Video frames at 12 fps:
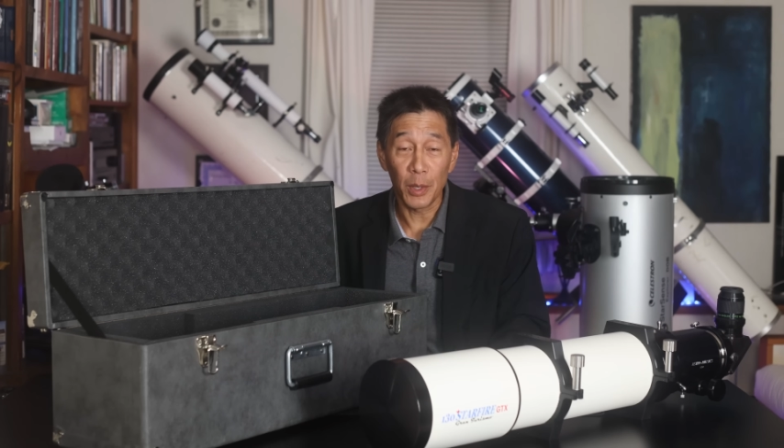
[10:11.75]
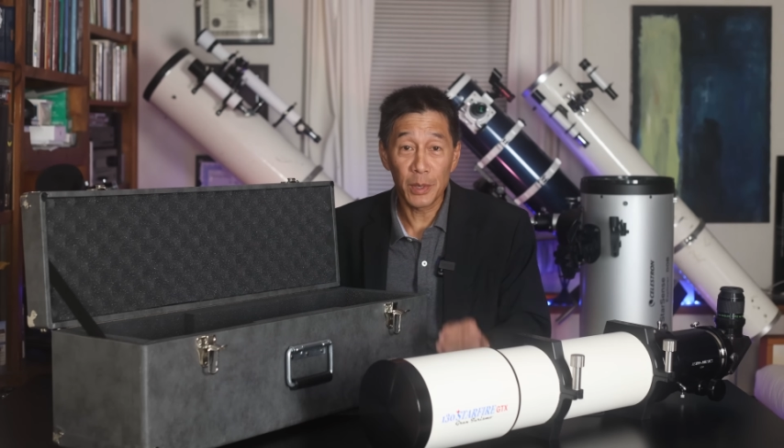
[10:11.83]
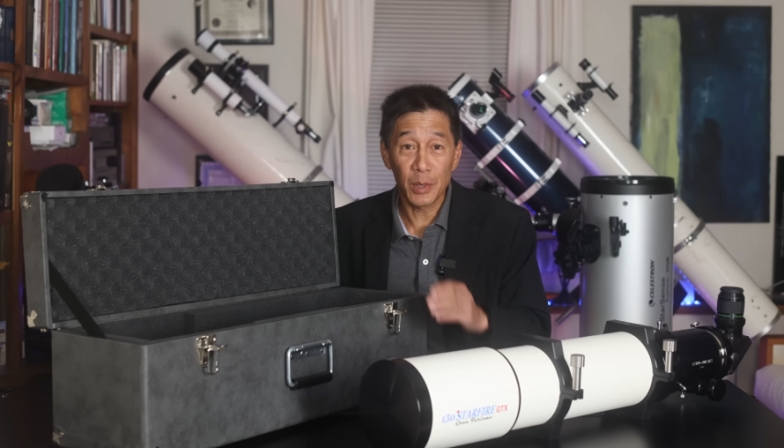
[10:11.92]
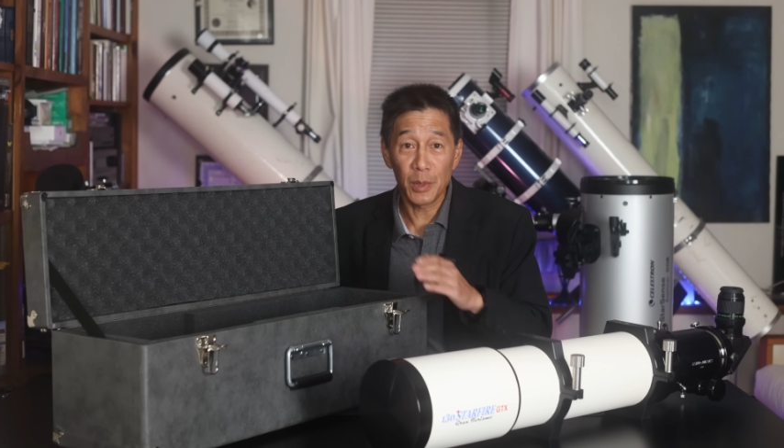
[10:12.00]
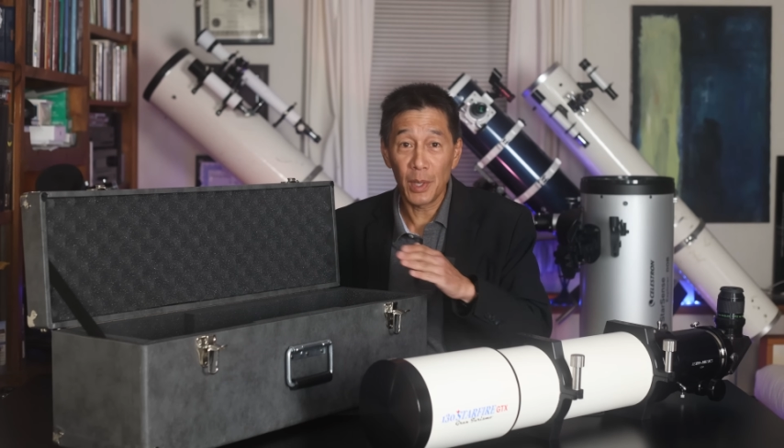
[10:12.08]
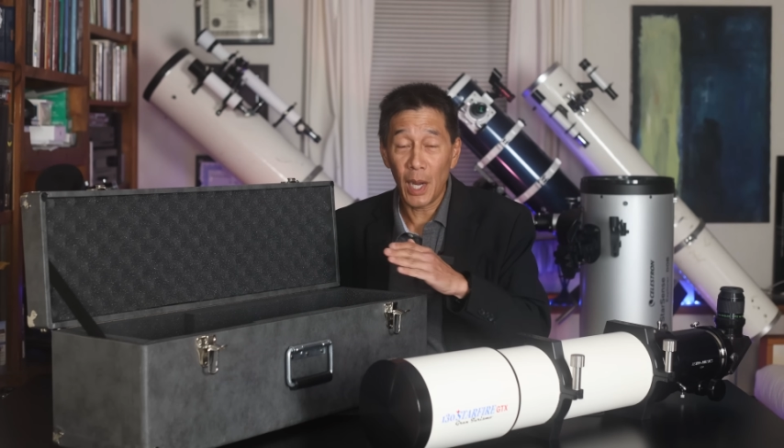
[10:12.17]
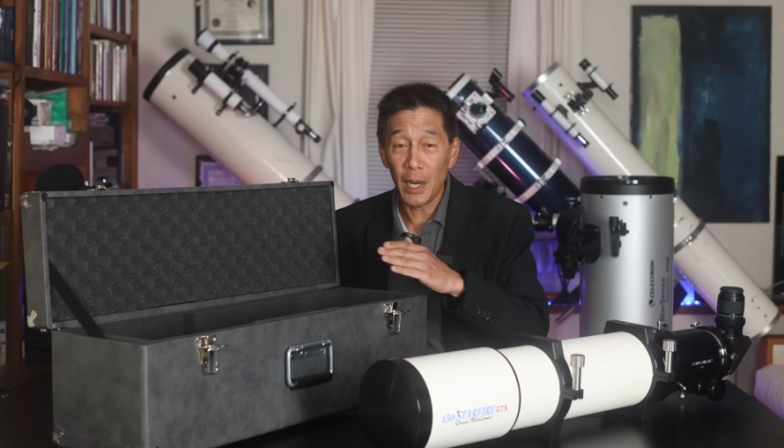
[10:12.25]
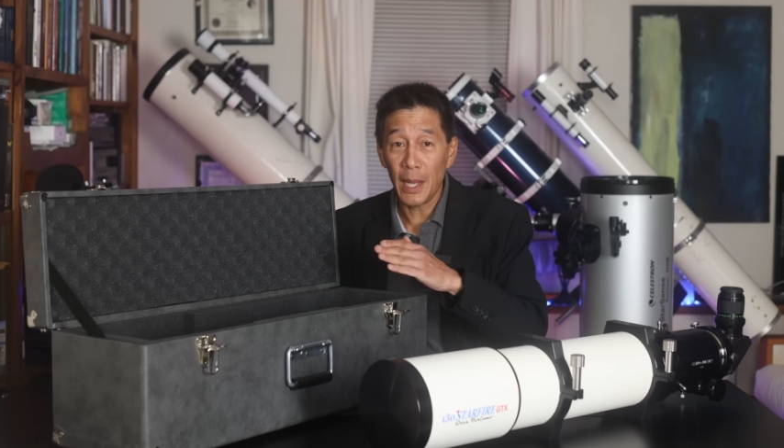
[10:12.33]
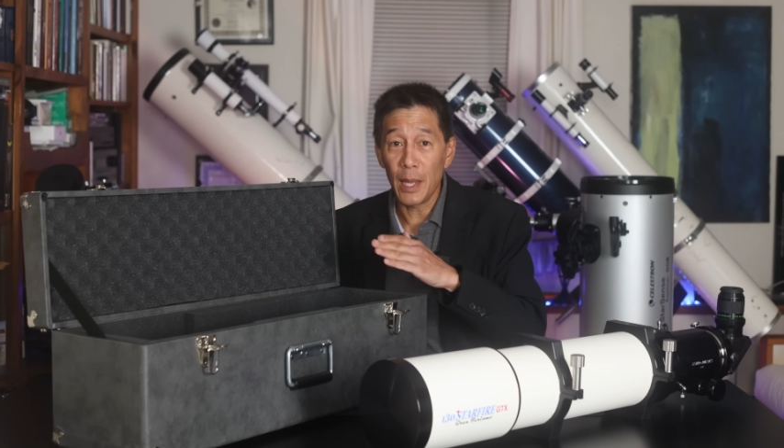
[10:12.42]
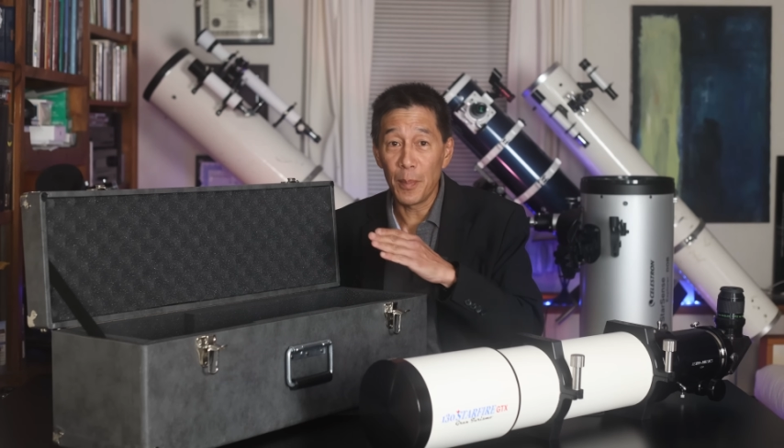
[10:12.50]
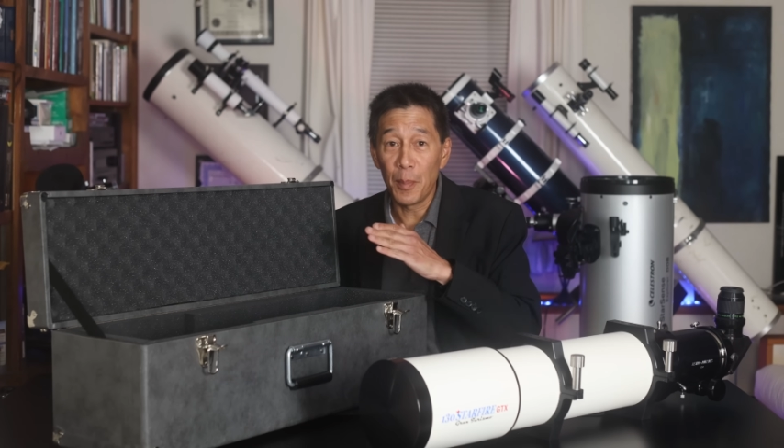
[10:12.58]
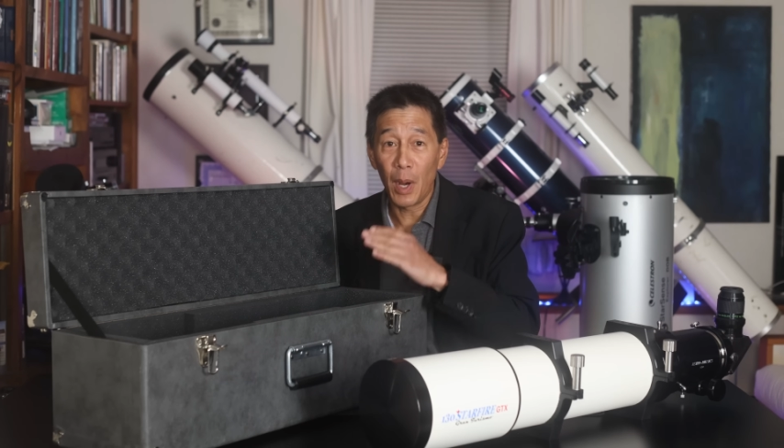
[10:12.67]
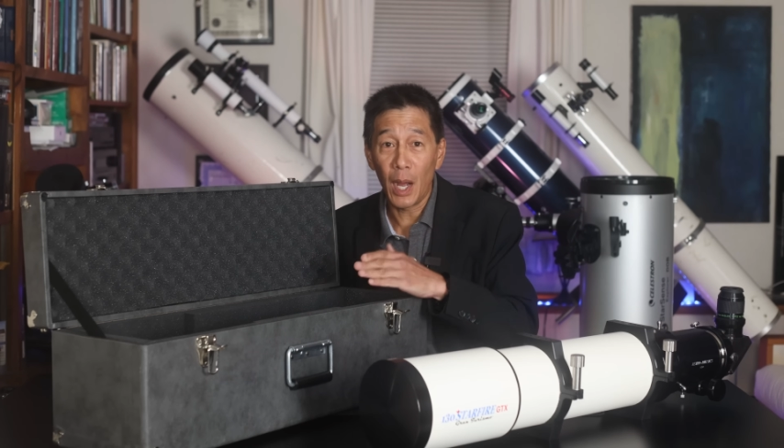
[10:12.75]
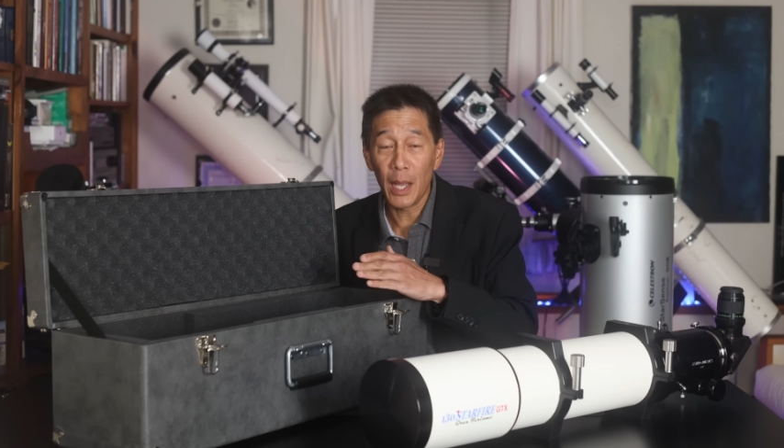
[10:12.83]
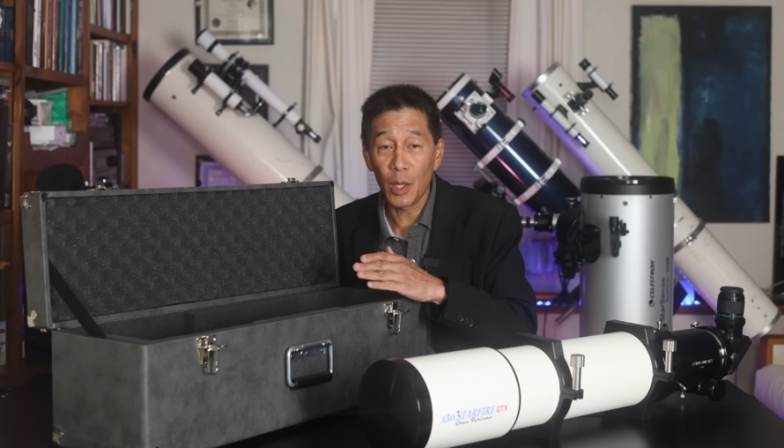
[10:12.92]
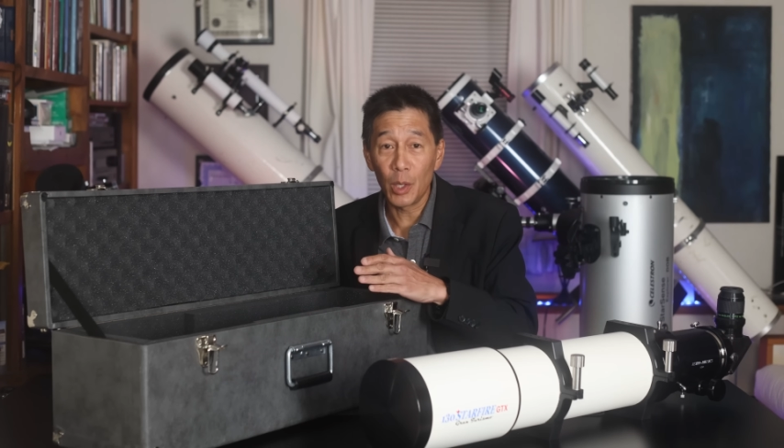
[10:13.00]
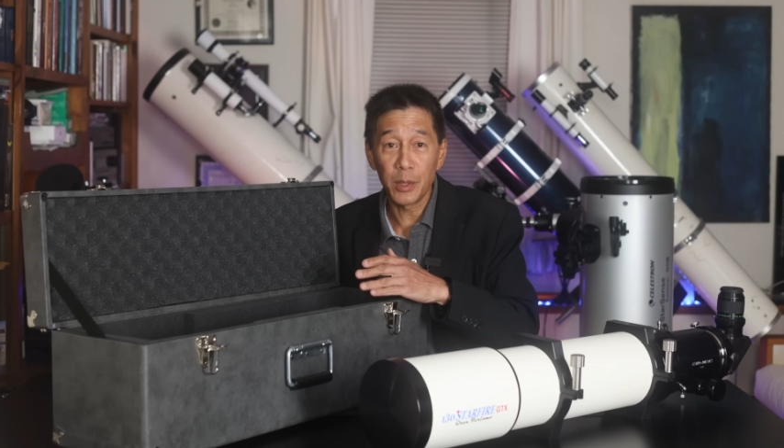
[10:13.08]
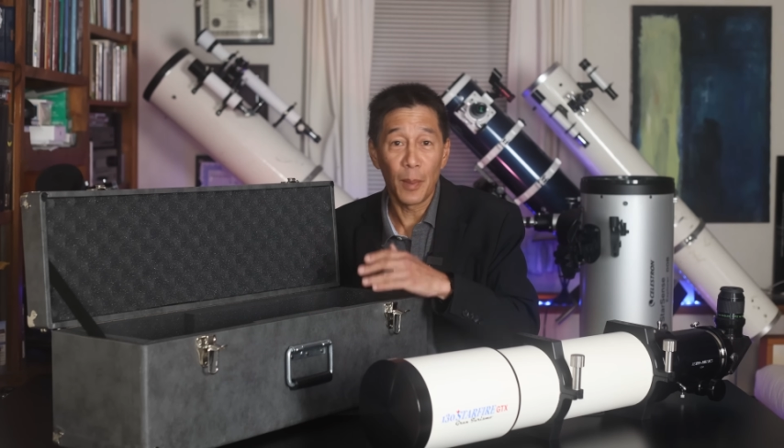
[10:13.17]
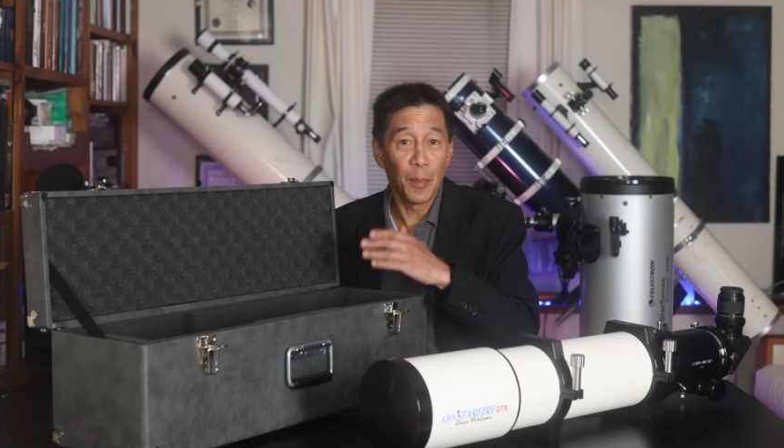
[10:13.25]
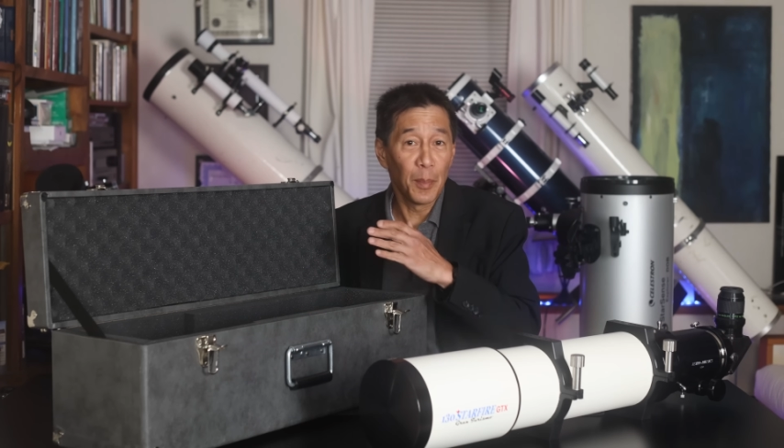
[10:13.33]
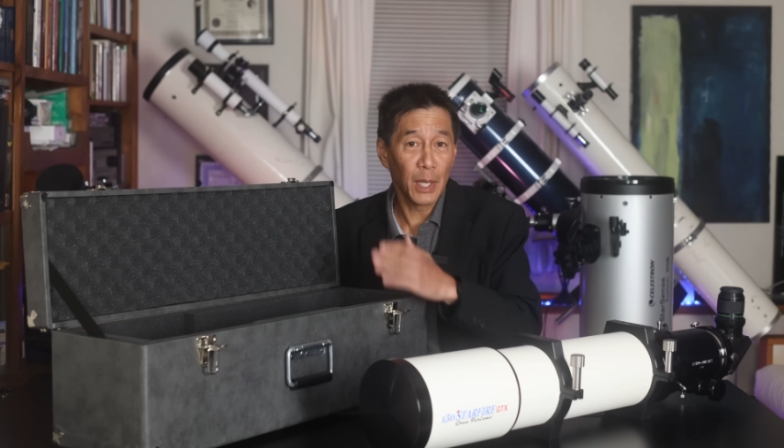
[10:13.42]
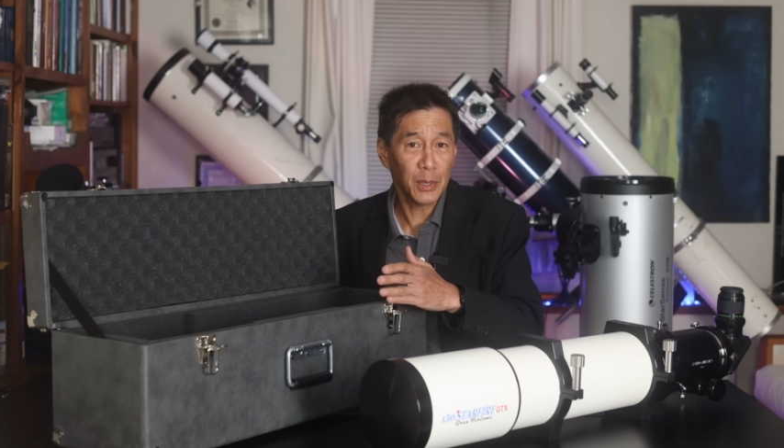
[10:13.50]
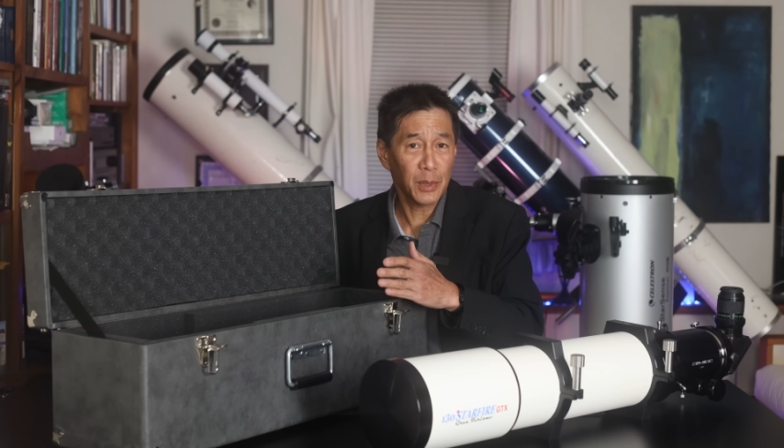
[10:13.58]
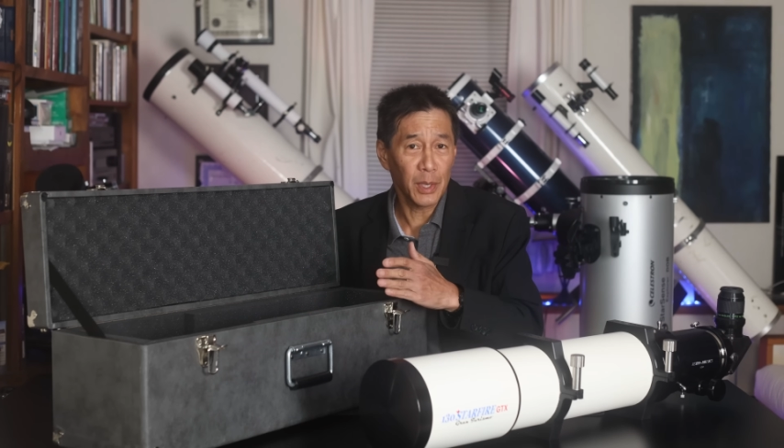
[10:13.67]
This is not a mild,
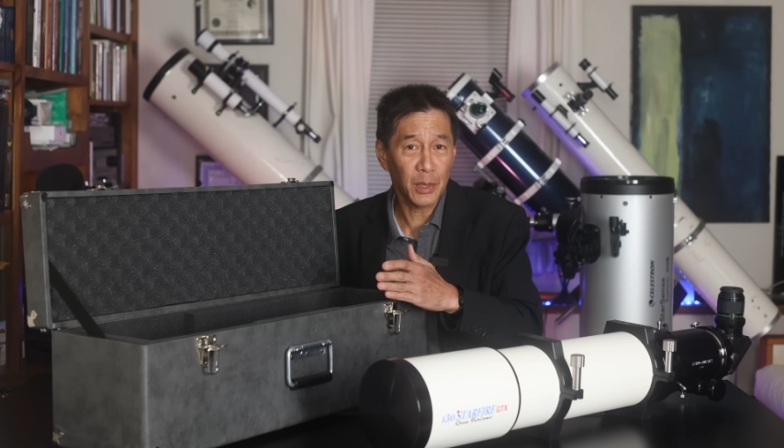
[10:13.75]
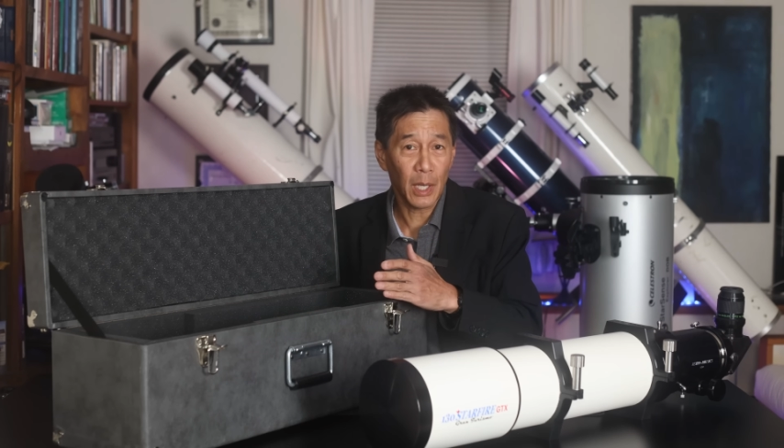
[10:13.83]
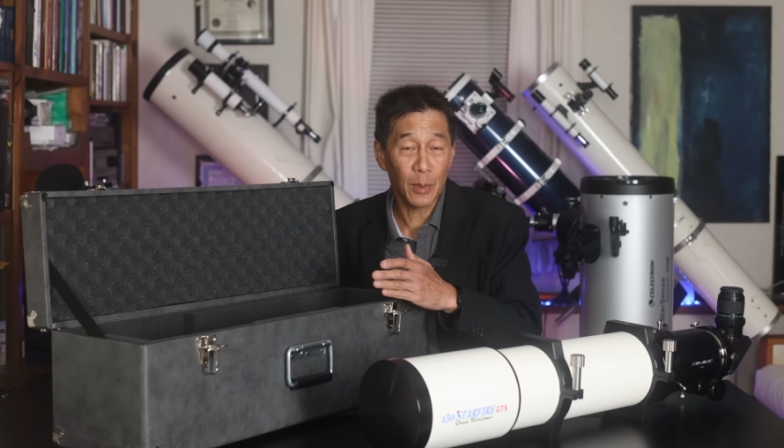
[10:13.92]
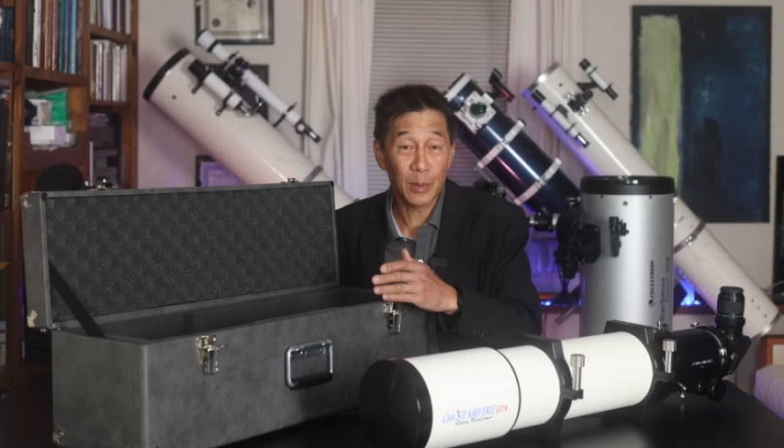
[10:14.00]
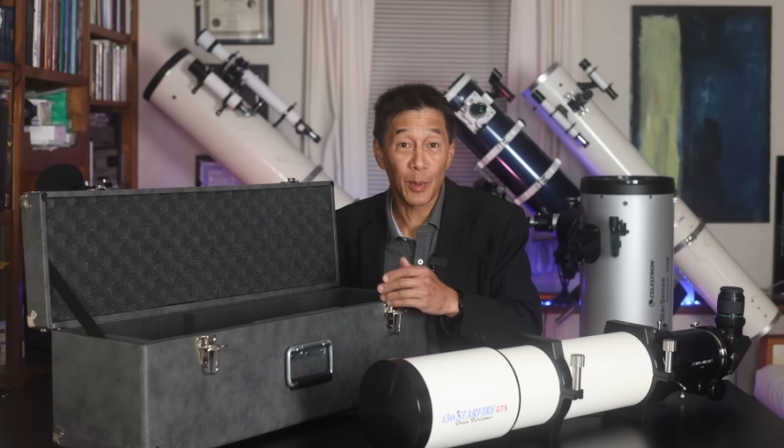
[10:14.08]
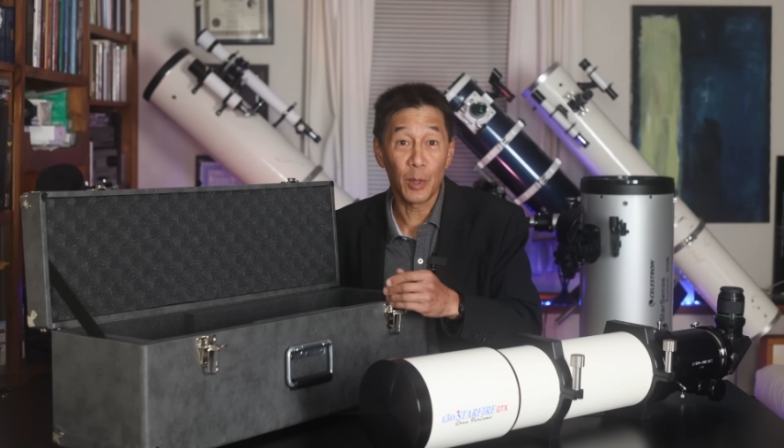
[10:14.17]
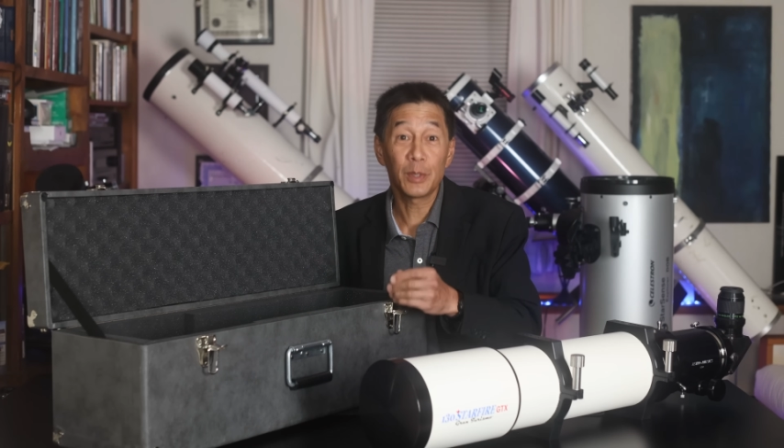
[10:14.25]
musty type smell.